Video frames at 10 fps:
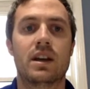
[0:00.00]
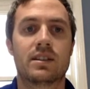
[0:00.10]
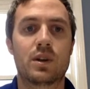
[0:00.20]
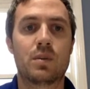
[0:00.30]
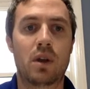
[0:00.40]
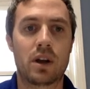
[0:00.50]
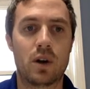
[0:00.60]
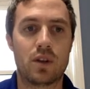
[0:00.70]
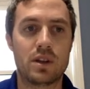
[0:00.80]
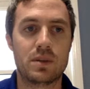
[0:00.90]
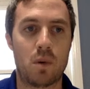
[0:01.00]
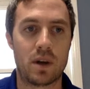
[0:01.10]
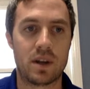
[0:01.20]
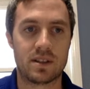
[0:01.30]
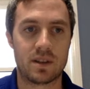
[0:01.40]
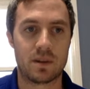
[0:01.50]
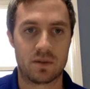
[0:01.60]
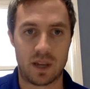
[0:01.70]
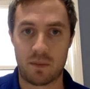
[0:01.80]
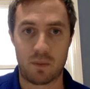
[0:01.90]
So you plug in all these points, the
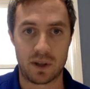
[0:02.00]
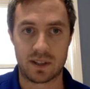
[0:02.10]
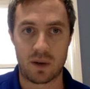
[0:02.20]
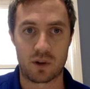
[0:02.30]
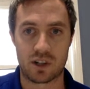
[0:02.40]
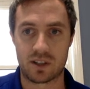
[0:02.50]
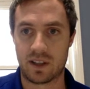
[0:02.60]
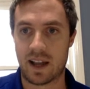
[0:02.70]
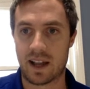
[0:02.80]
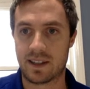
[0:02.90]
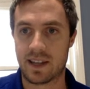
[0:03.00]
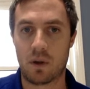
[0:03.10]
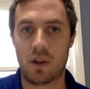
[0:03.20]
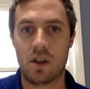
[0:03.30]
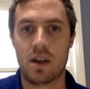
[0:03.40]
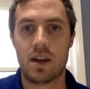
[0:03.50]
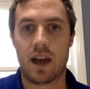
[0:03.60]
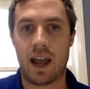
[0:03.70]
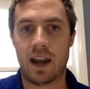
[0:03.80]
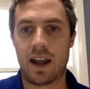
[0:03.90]
same points that were just in that table,
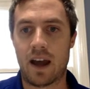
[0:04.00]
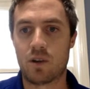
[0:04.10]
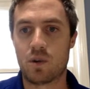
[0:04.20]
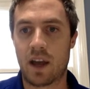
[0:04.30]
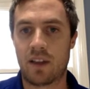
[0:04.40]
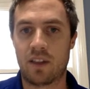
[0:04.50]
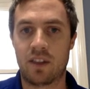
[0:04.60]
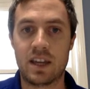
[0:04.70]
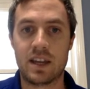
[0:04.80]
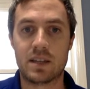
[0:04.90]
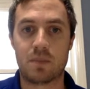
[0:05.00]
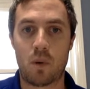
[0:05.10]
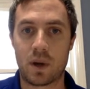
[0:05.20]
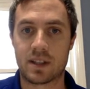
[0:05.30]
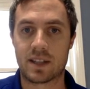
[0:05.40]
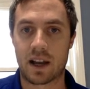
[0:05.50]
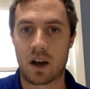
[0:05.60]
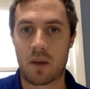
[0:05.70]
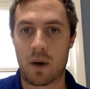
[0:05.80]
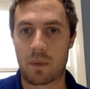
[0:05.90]
and now you get these points that
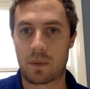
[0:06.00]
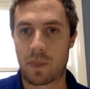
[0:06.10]
come up.